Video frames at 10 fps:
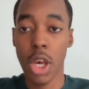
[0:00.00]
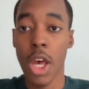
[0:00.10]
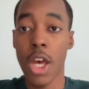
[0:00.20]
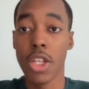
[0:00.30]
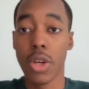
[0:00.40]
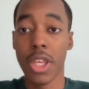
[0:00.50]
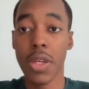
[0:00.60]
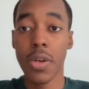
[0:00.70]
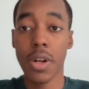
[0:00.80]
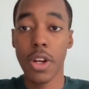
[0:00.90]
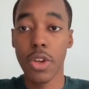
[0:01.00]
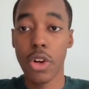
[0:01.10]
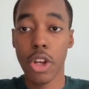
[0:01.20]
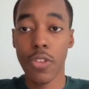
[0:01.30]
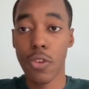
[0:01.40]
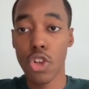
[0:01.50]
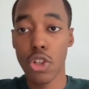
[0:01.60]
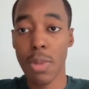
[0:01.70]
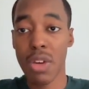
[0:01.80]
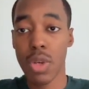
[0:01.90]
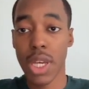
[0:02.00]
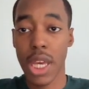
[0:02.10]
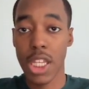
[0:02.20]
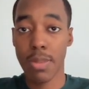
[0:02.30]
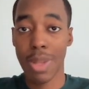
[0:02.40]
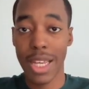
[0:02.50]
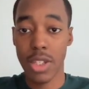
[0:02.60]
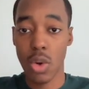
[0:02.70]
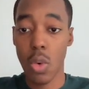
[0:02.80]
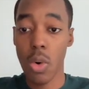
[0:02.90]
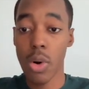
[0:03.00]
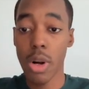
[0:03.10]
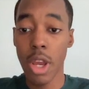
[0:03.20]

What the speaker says: So here, your conversion metric is placed order.